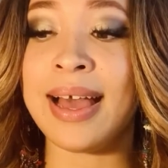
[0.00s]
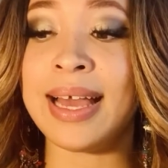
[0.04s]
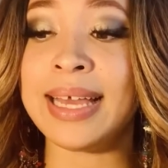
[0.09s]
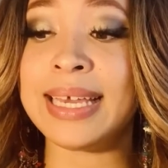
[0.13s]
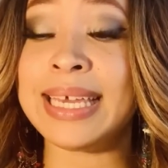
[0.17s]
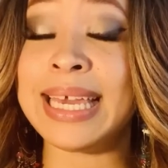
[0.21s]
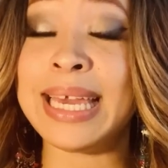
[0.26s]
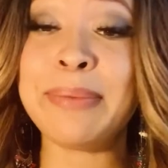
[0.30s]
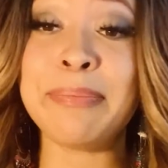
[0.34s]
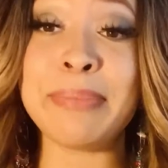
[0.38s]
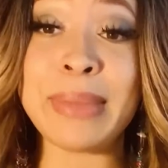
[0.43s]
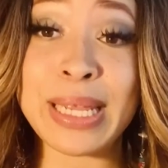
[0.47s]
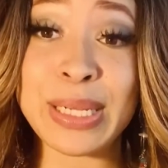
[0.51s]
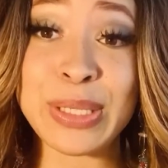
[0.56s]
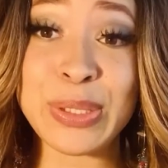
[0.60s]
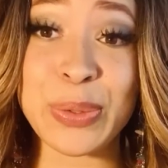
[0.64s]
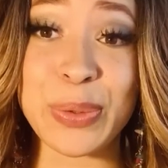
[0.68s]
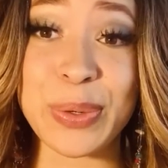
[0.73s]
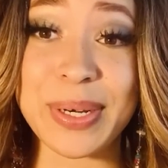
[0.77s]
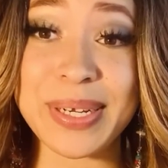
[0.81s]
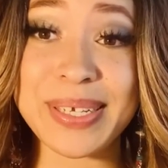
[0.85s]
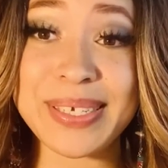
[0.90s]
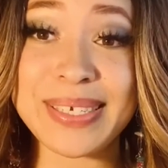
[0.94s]
get
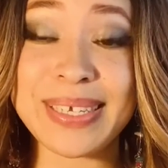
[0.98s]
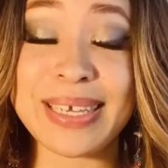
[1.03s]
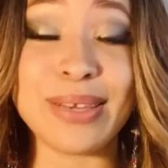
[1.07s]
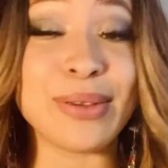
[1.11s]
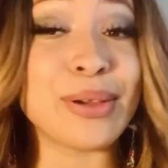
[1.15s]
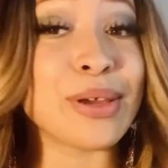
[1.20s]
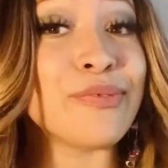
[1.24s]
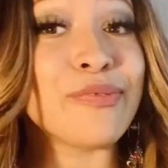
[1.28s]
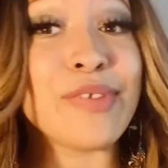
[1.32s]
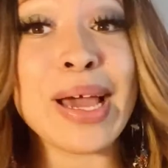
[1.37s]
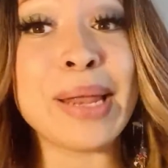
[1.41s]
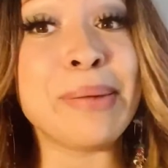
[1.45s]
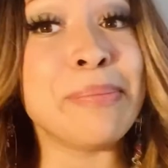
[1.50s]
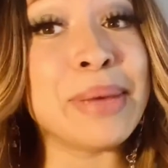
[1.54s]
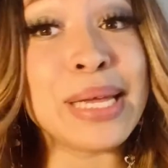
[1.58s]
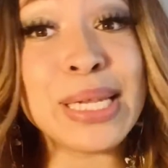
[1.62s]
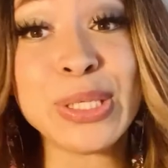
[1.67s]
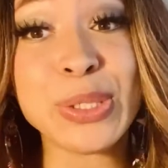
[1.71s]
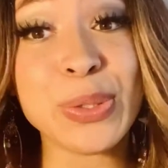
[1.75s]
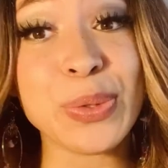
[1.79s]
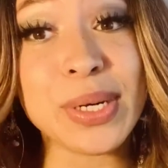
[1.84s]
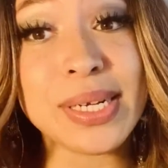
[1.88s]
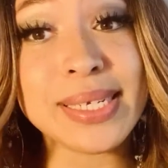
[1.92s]
mentors. You can find
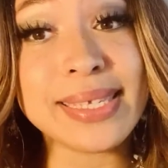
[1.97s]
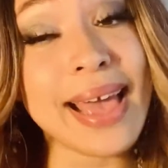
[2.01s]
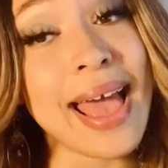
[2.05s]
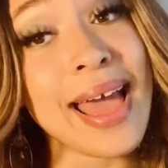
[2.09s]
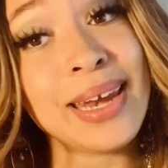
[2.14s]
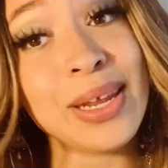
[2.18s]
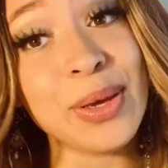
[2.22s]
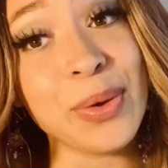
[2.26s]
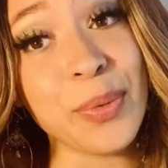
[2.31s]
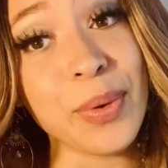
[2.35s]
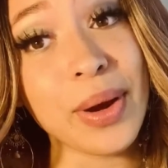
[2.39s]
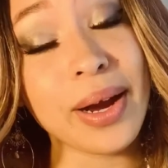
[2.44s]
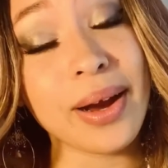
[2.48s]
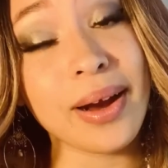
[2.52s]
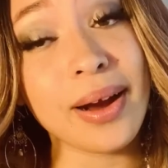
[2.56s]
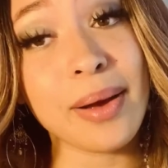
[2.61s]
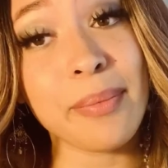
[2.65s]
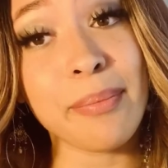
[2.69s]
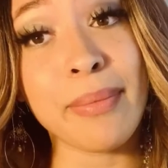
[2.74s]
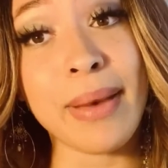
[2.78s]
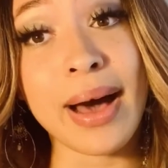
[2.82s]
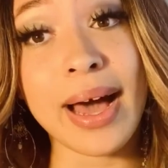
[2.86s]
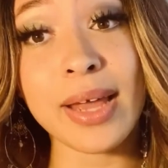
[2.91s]
mentors
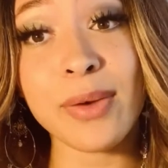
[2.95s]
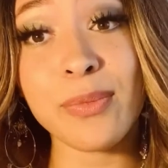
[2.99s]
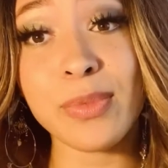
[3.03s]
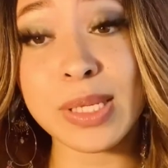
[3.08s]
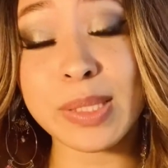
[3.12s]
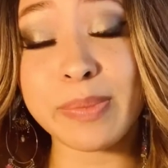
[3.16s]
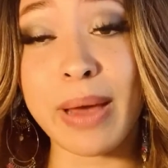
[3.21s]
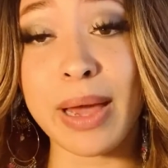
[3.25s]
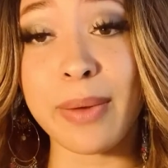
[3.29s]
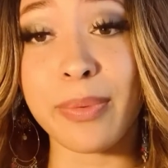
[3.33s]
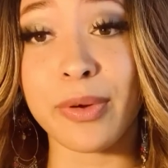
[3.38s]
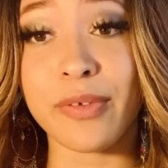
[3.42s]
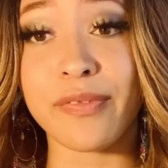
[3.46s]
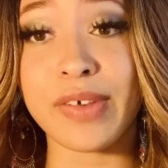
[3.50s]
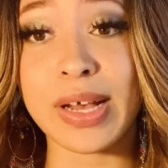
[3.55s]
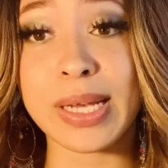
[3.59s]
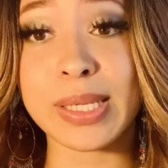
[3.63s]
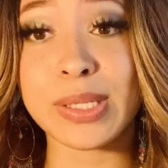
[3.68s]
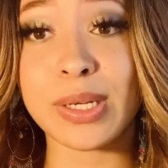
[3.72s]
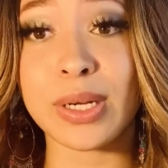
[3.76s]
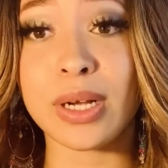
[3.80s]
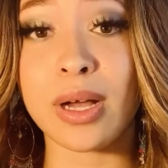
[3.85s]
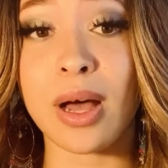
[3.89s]
anywhere. Mine was my
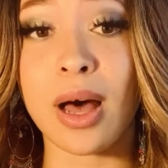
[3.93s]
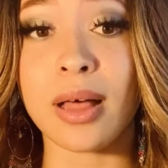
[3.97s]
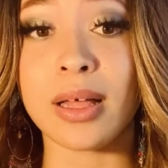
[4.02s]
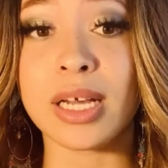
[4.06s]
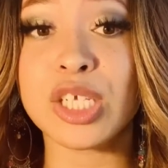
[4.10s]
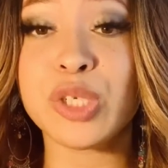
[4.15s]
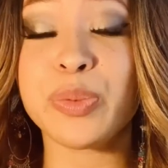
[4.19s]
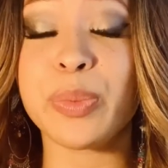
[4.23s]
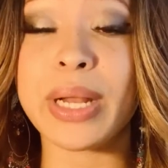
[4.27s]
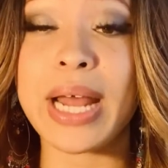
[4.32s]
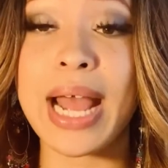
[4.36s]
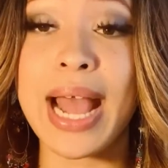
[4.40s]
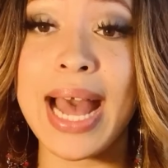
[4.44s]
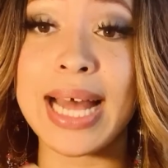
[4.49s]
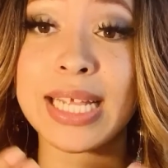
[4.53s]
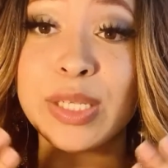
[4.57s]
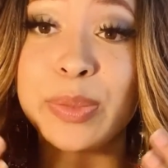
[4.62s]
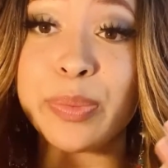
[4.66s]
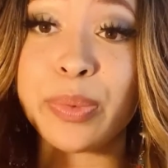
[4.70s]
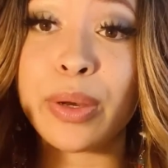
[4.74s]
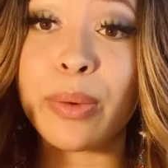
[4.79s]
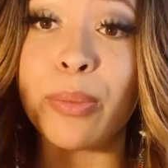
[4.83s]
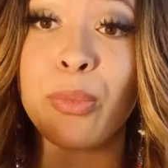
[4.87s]
professor in college, but I had
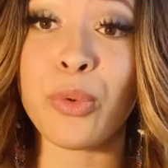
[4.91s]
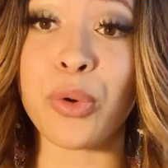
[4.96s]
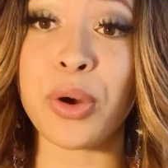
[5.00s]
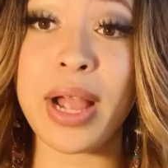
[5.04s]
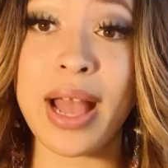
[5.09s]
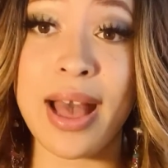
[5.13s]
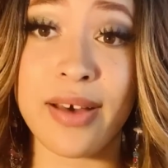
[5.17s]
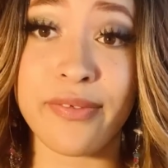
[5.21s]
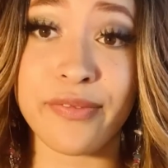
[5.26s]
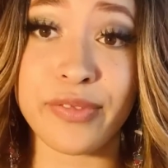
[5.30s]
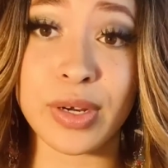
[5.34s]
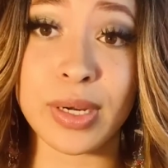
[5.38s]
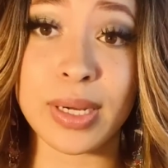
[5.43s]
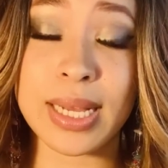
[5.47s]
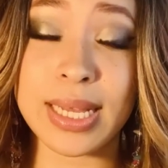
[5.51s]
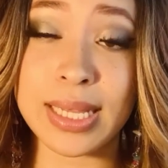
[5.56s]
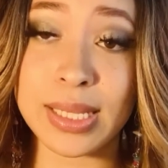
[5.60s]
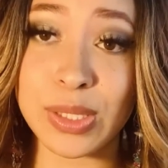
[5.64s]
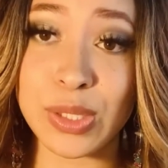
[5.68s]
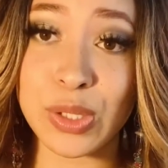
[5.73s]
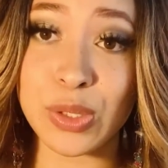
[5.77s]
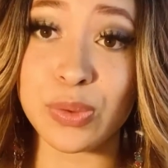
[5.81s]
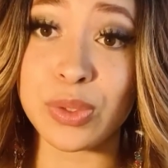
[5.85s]
to put more effort
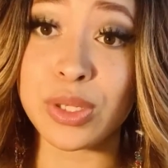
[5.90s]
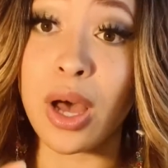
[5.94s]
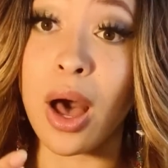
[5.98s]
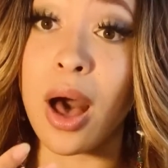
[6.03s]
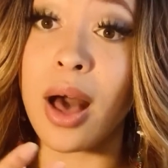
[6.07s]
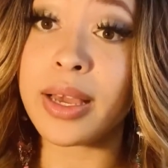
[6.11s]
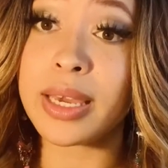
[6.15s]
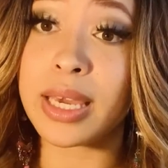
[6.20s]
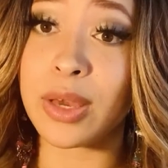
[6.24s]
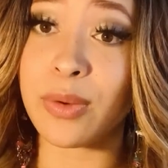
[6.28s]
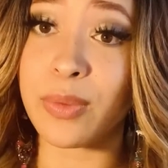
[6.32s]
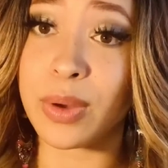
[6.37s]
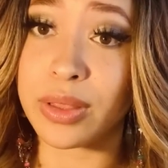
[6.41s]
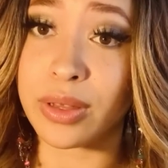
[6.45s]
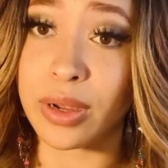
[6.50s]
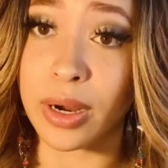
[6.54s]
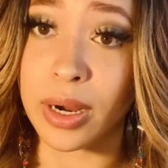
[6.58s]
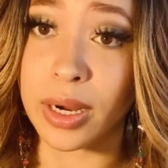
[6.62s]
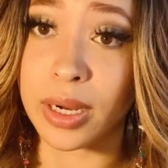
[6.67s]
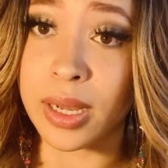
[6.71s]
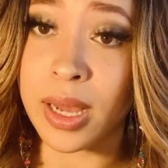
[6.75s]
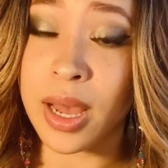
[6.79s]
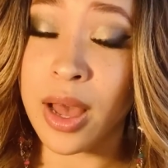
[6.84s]
into talking with
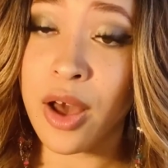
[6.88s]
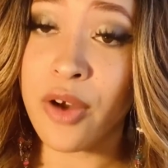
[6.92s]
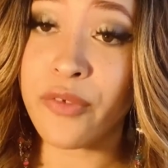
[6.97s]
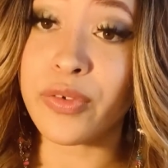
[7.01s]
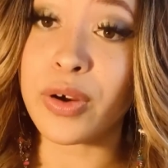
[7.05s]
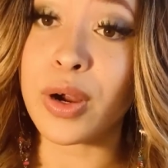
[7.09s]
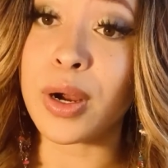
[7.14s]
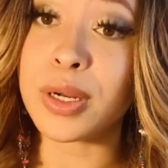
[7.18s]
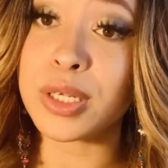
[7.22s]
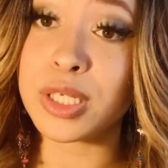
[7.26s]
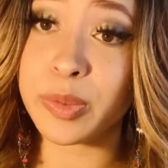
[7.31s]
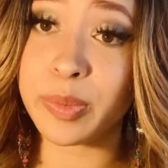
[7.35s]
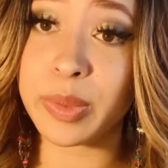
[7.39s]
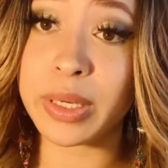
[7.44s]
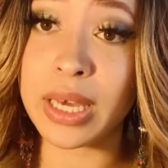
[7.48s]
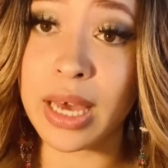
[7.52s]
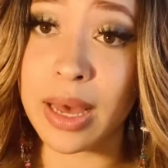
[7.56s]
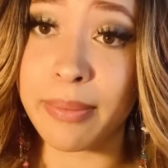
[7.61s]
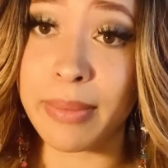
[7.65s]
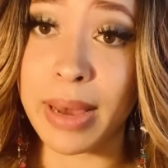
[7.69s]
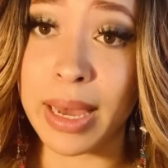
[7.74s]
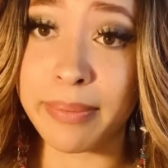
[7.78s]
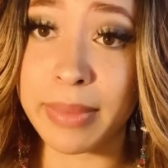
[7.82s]
her for her to
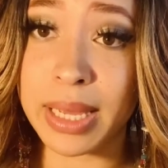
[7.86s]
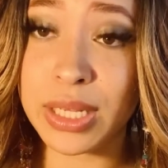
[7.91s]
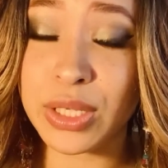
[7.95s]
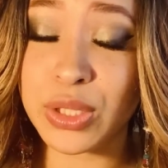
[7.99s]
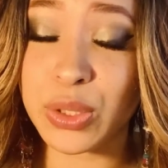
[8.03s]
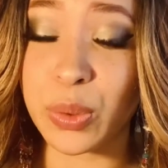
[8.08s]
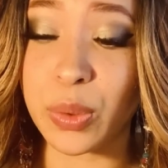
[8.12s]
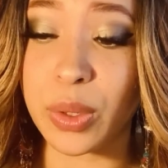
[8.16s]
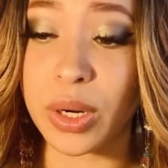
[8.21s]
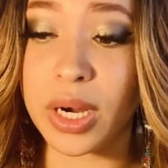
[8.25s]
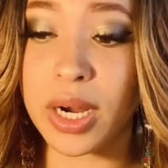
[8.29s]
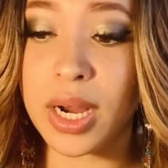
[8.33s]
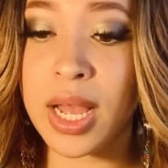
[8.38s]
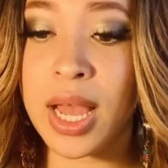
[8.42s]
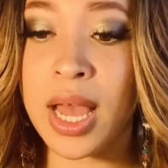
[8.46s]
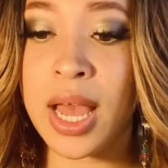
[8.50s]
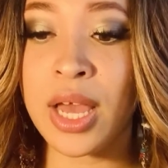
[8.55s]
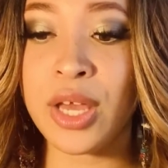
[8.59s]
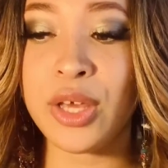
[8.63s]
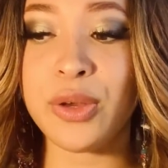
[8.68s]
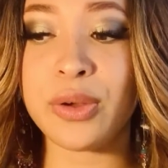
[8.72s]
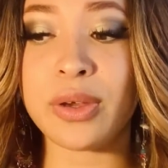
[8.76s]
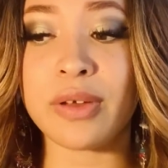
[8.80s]
become my mentor.
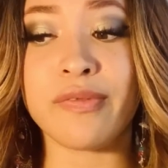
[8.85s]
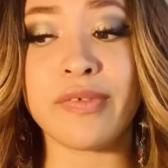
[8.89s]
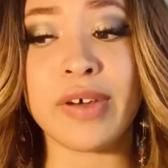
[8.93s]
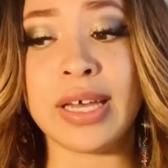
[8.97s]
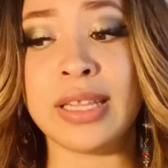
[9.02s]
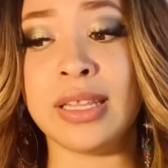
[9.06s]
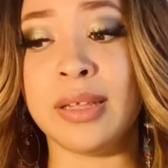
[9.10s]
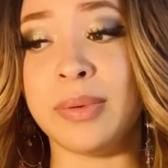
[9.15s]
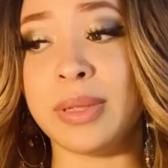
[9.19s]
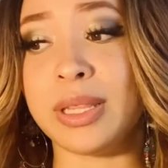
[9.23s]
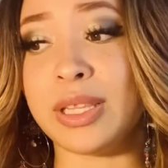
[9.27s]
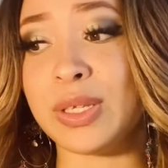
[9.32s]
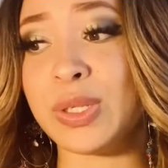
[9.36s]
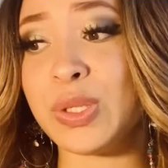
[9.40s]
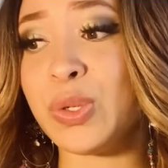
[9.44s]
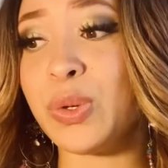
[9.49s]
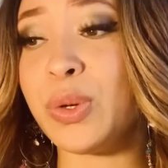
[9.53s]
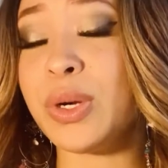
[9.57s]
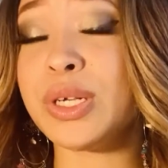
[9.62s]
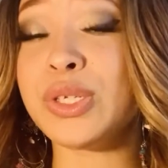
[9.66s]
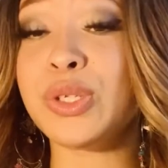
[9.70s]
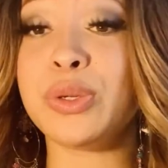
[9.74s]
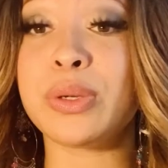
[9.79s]
You can find them at the
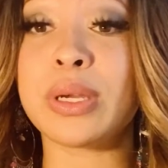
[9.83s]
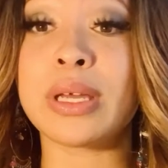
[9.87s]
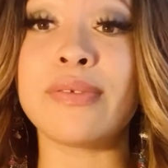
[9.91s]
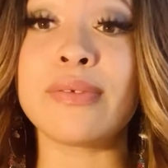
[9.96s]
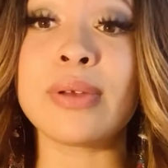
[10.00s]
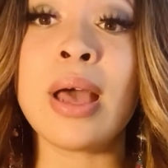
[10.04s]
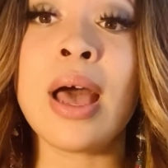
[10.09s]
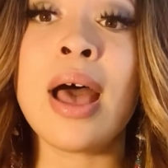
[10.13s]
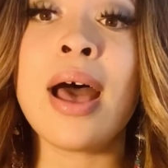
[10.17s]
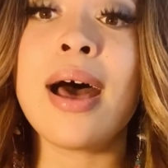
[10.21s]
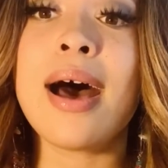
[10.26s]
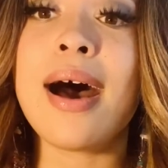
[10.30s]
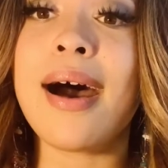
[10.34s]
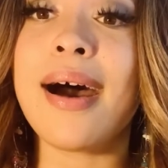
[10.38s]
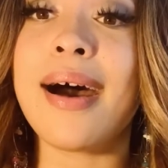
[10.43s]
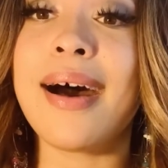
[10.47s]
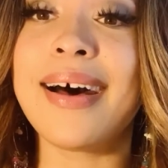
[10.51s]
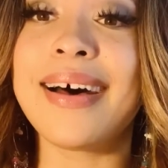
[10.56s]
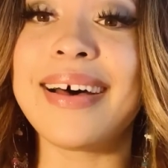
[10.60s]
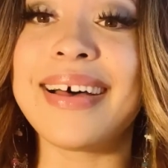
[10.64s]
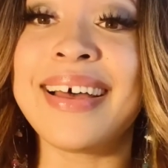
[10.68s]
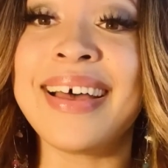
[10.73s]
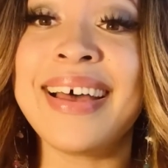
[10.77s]
stores. You can
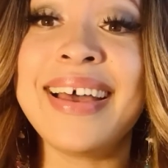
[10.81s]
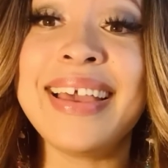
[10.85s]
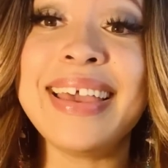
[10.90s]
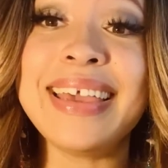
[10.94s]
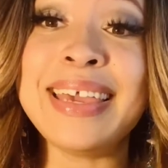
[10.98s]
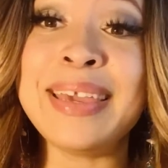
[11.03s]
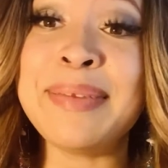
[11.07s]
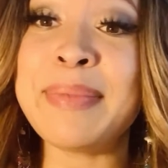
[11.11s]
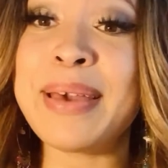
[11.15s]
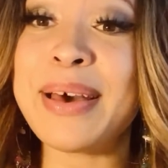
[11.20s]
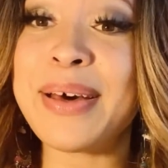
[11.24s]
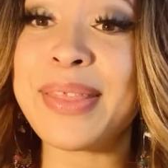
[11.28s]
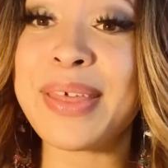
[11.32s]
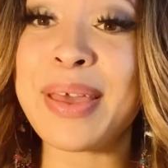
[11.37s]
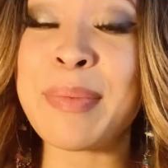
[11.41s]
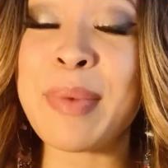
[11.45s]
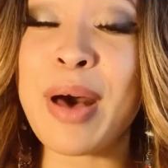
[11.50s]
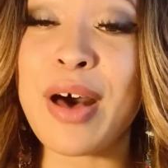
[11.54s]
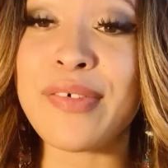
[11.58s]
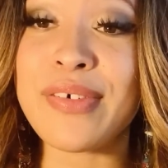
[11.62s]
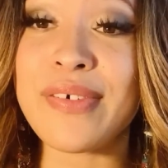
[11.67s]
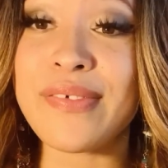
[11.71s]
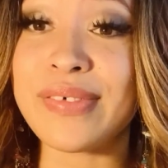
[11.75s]
email them
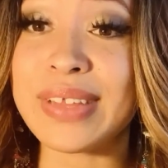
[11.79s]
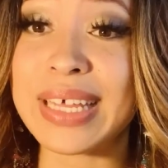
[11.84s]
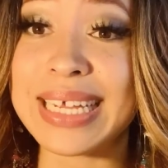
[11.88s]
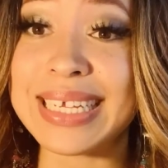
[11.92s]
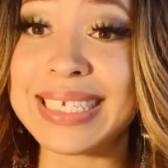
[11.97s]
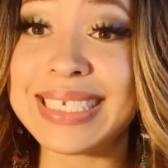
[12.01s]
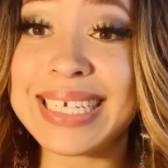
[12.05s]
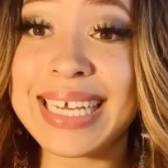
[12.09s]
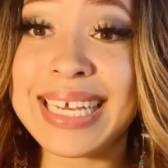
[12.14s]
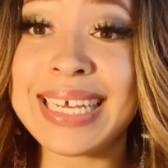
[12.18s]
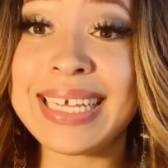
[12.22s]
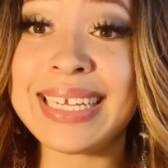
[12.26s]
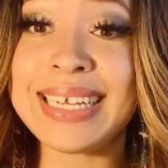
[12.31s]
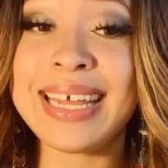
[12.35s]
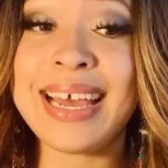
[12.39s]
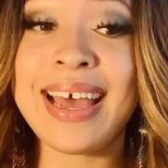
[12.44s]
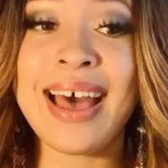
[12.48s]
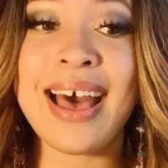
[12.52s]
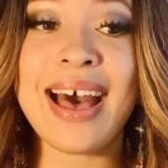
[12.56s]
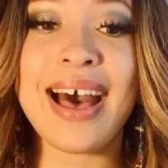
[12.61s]
off of LinkedIn,